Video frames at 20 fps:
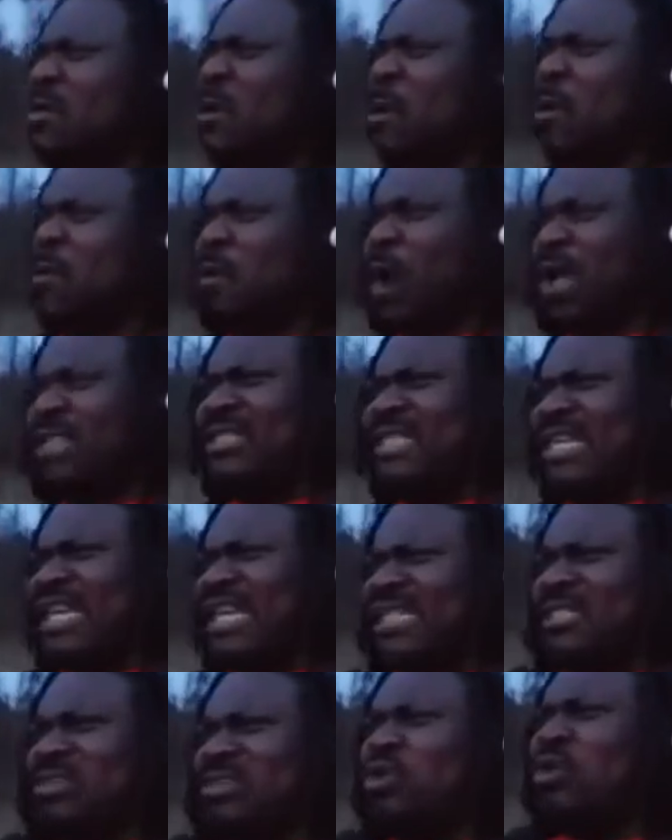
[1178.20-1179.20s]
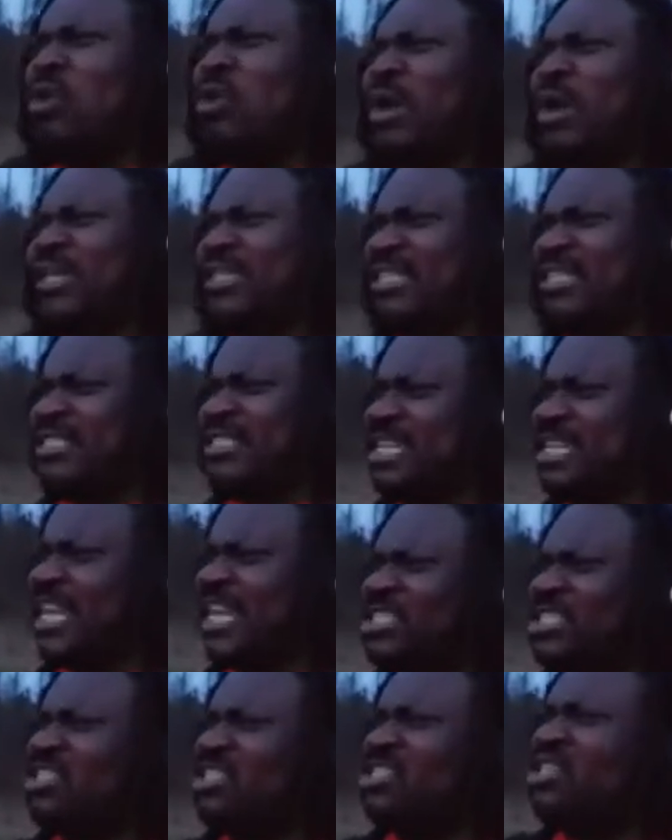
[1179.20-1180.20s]
What they are doing is they are
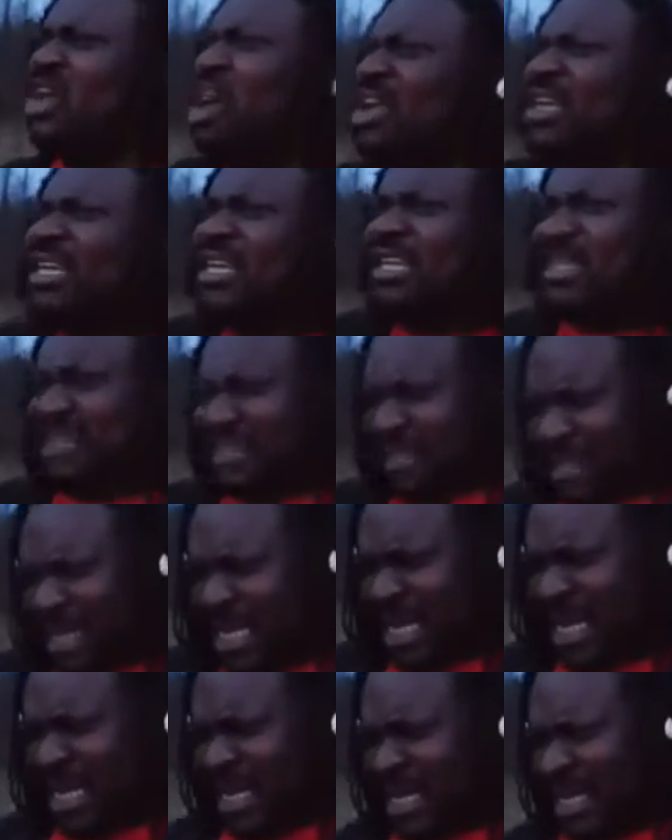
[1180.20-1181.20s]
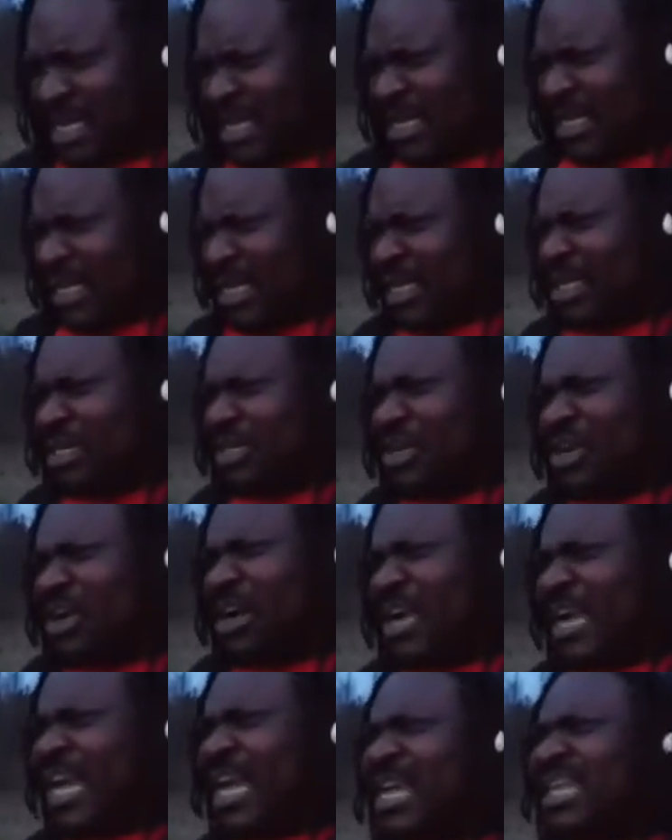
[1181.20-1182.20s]
sucking your
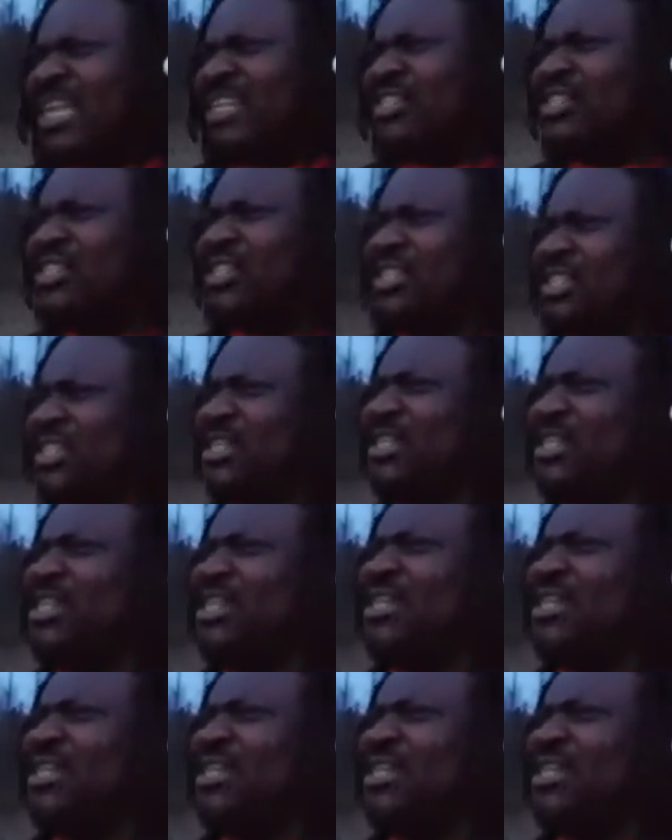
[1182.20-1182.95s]
energy.